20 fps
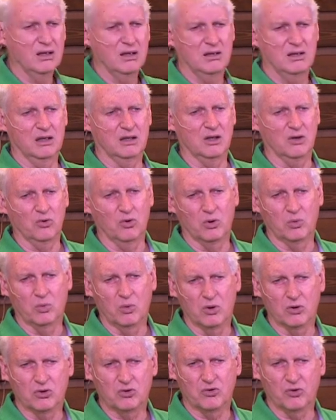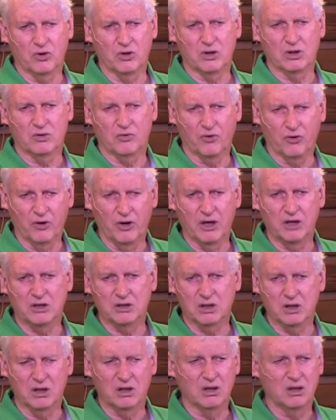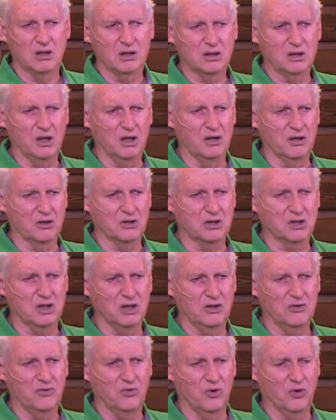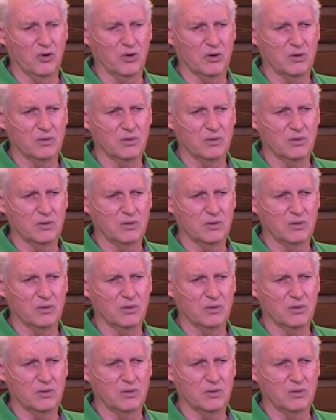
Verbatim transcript: that the Lord wants for us to intercede for.